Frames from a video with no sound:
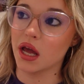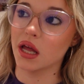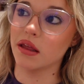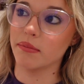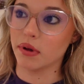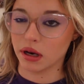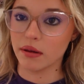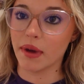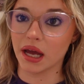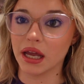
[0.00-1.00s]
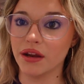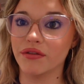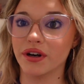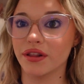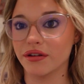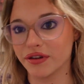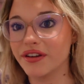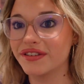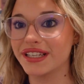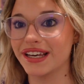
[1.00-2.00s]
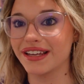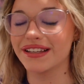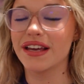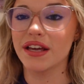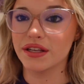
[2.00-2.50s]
and then put it back in for another 15